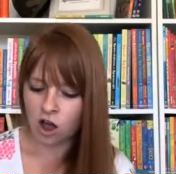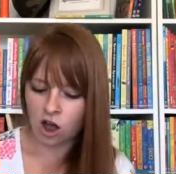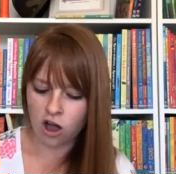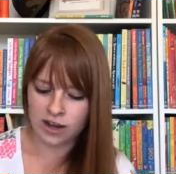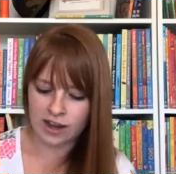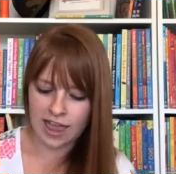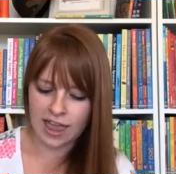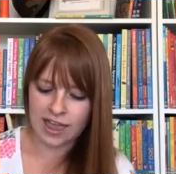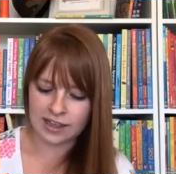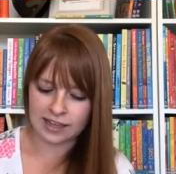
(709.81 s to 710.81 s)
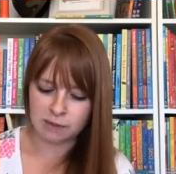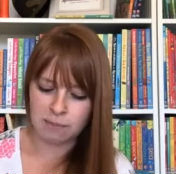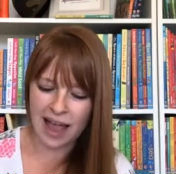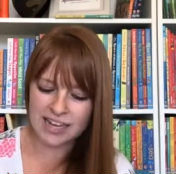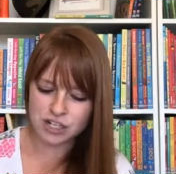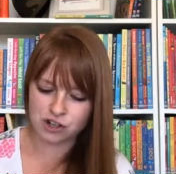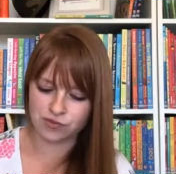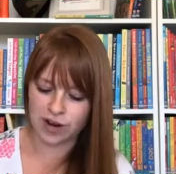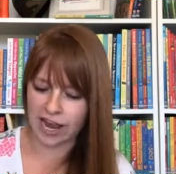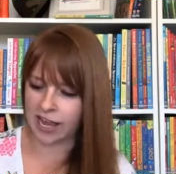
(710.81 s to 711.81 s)
on a like binder
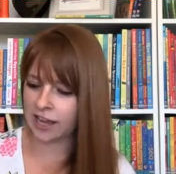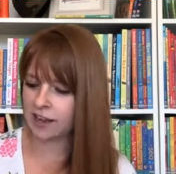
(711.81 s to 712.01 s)
ring